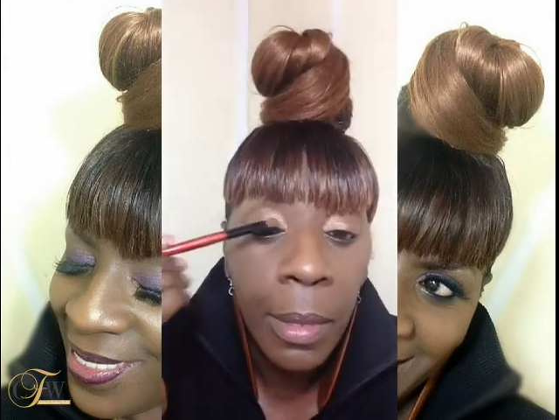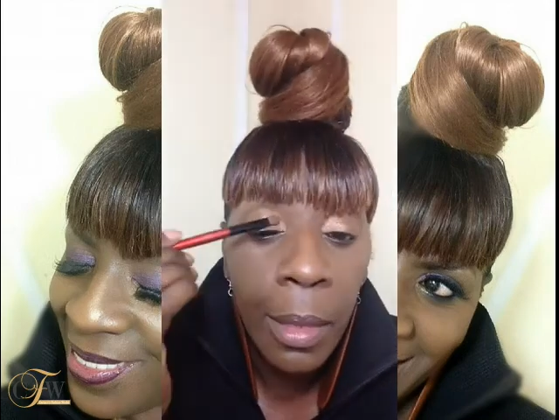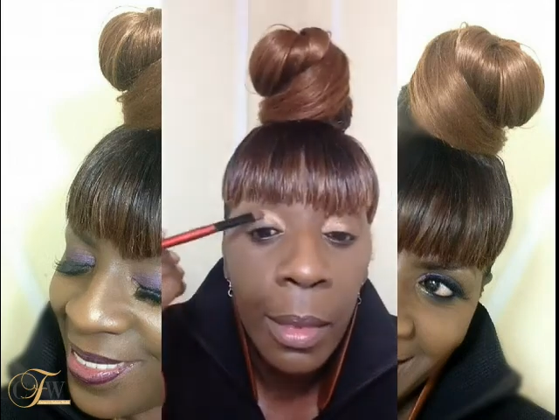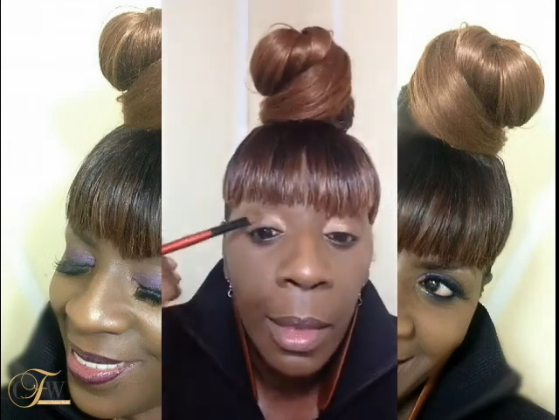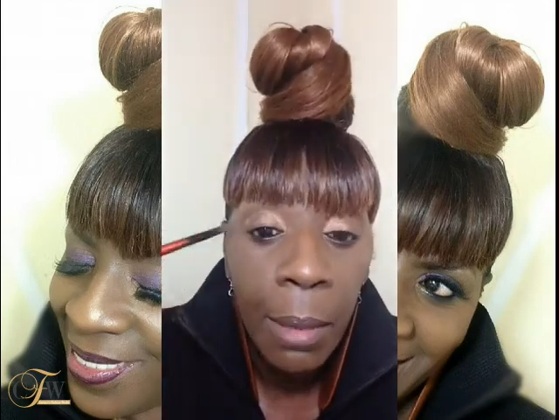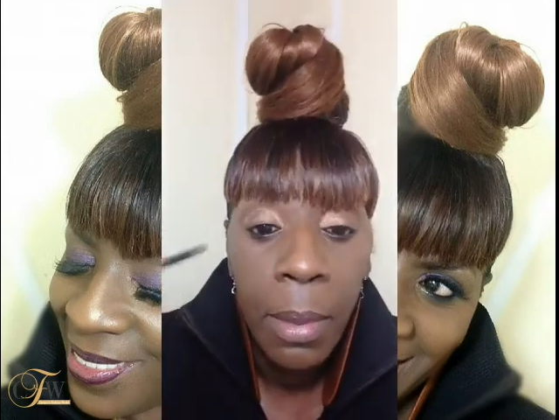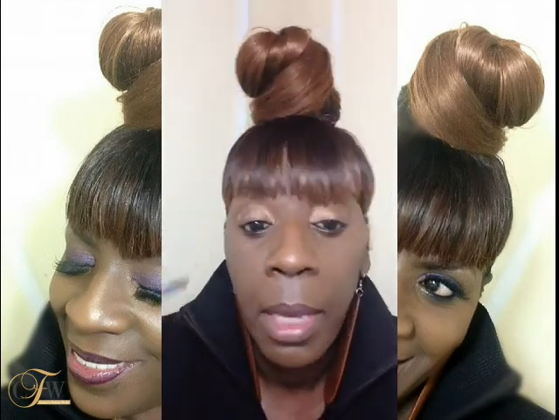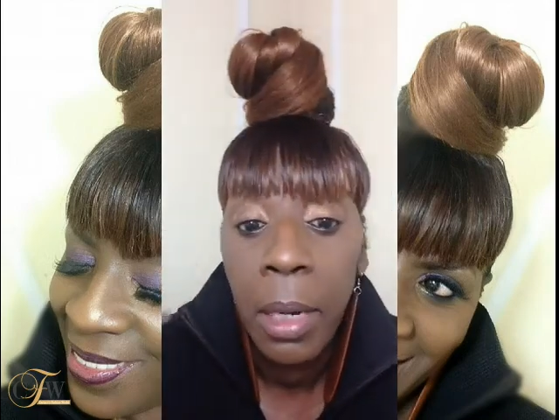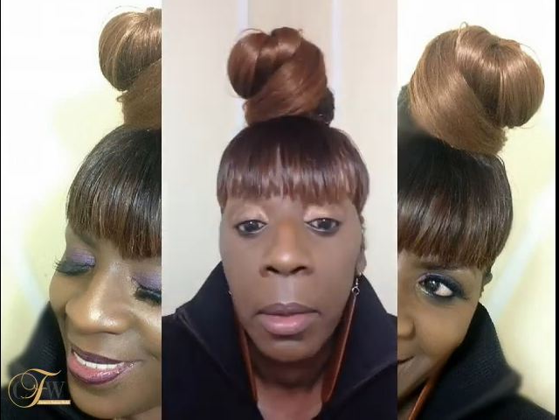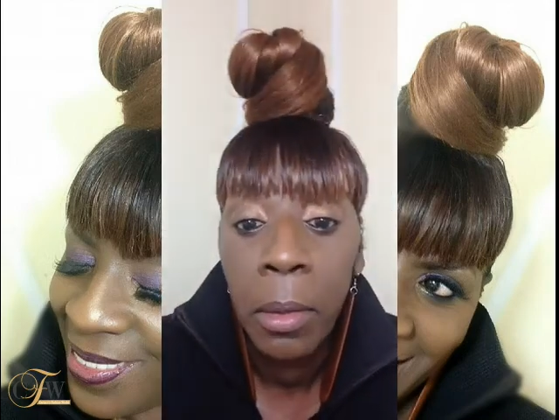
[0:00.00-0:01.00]
Not
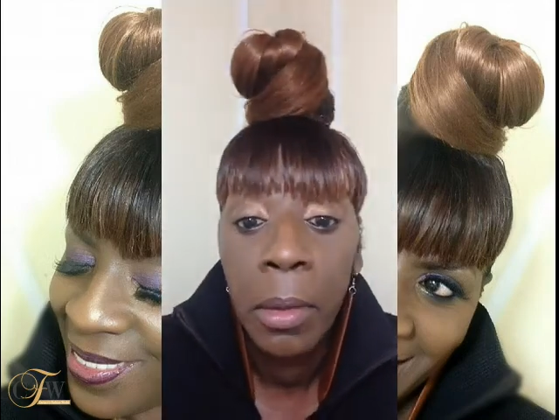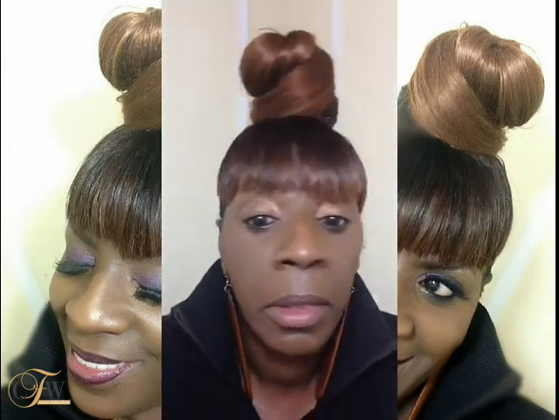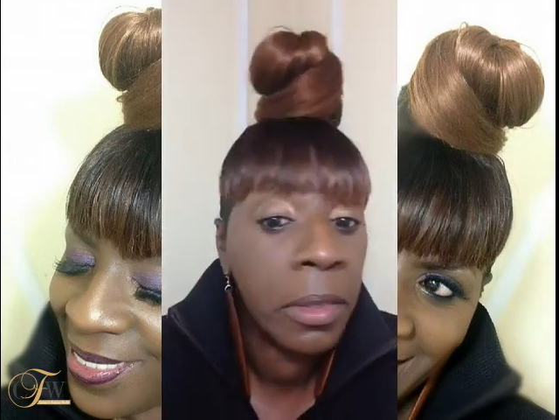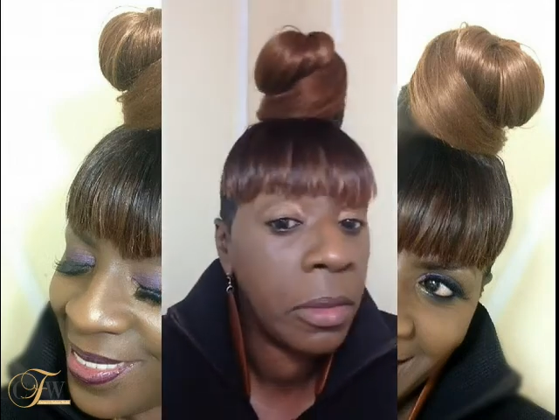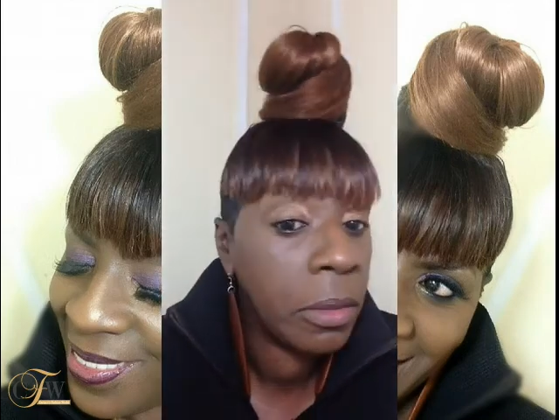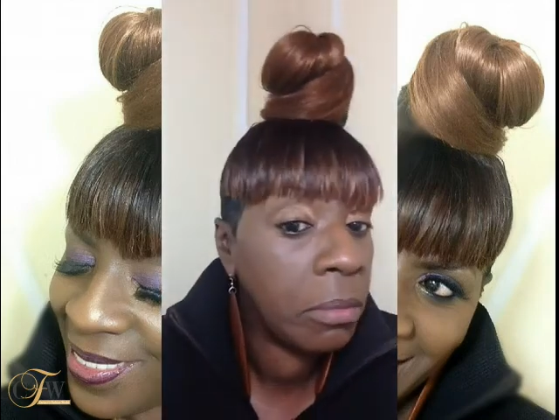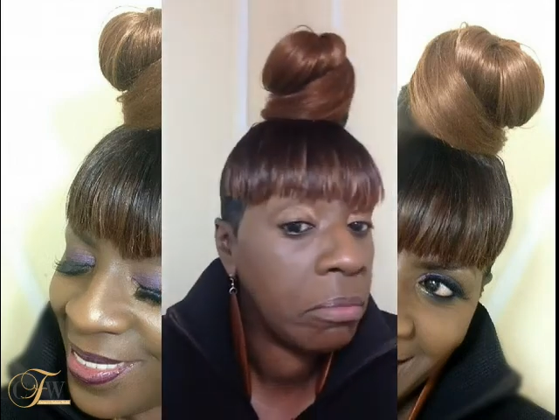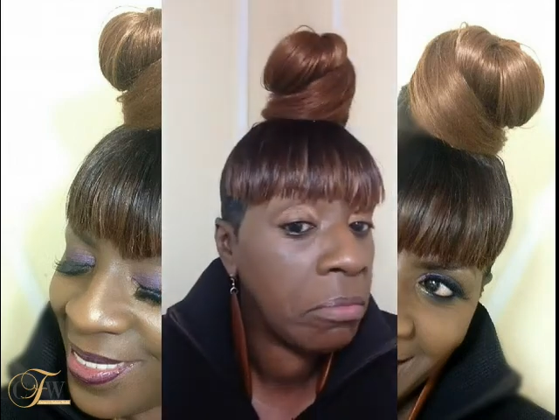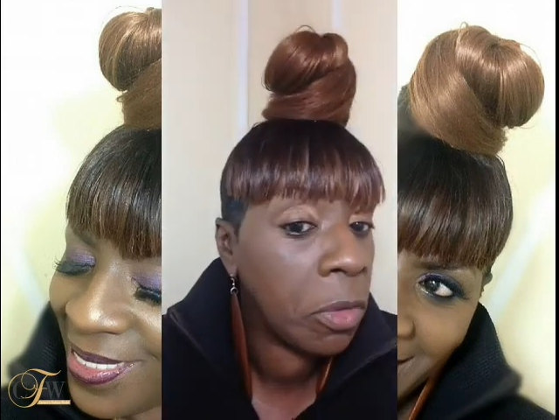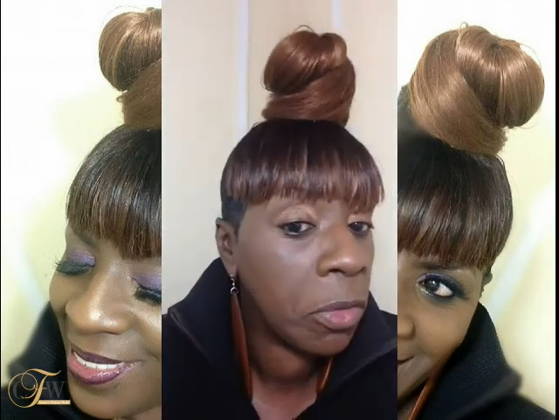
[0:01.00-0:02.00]
bad at all. There's
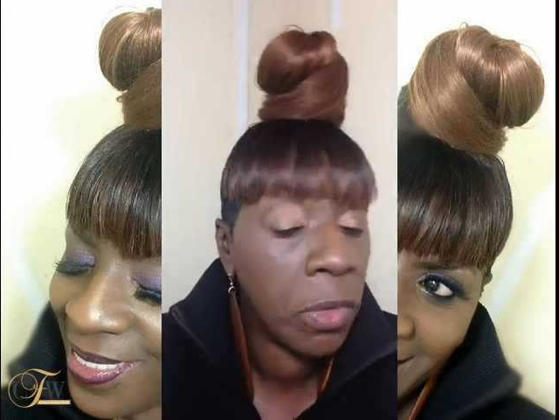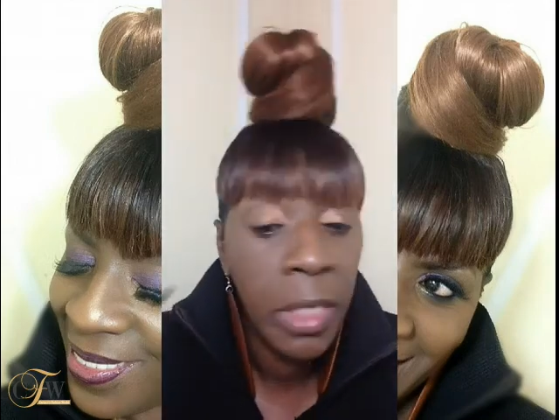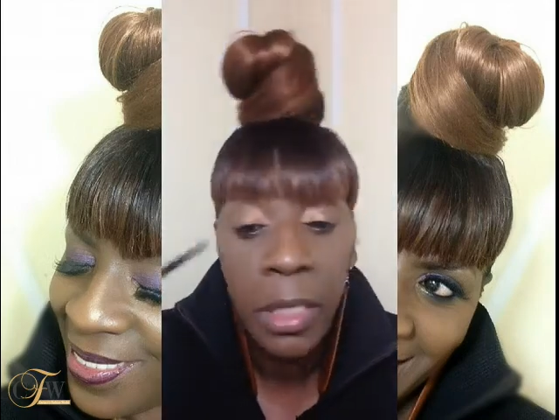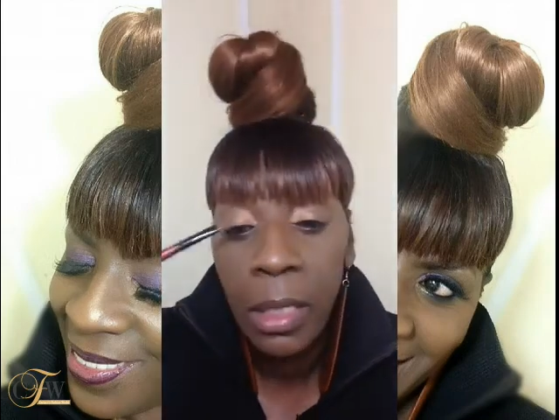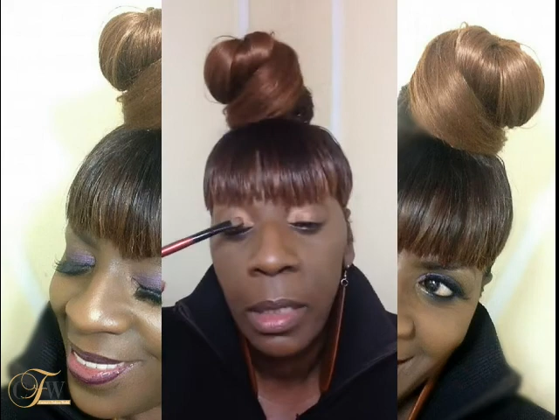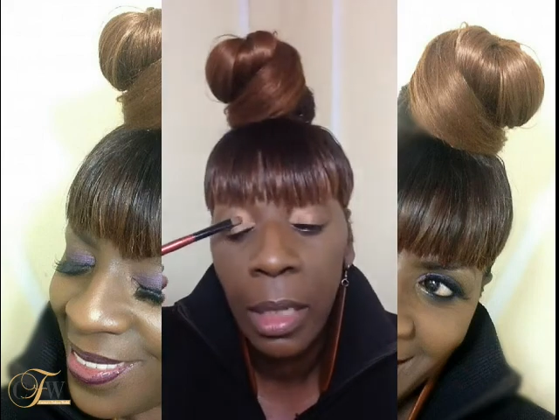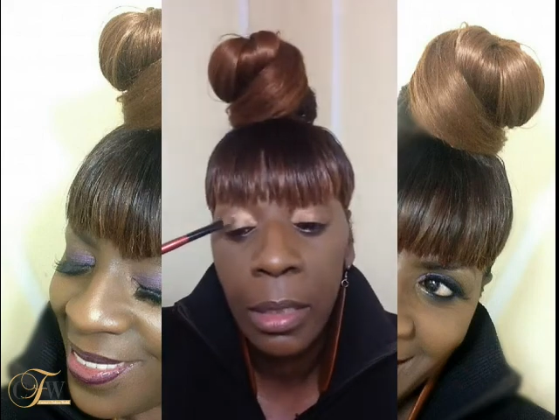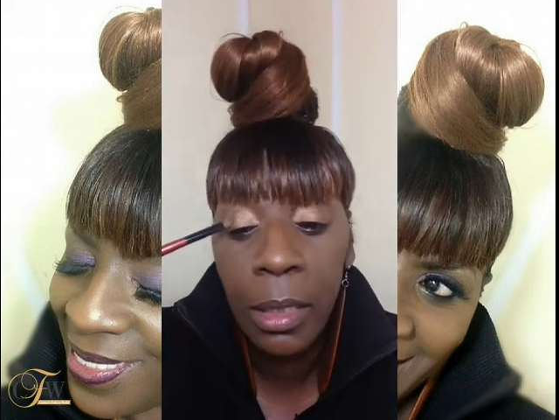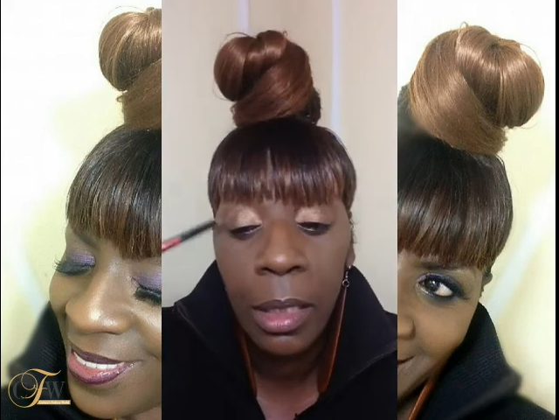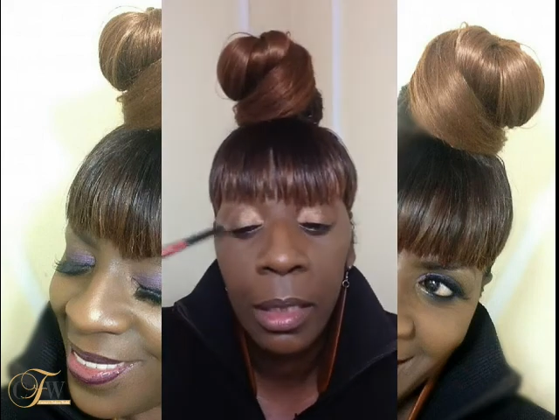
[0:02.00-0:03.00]
no creasing. That's
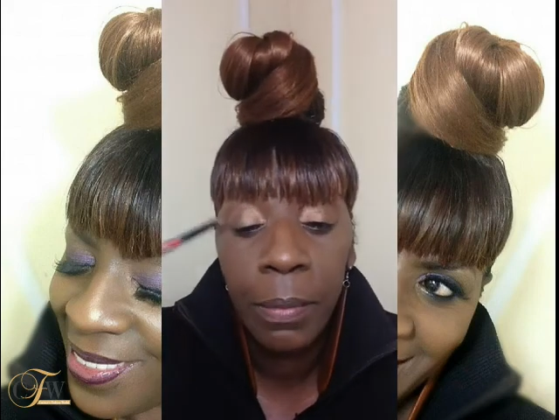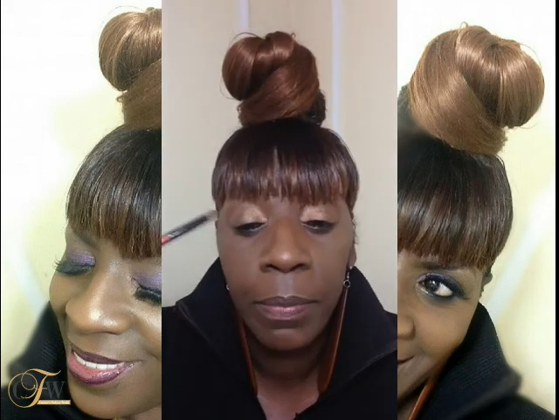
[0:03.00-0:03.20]
good.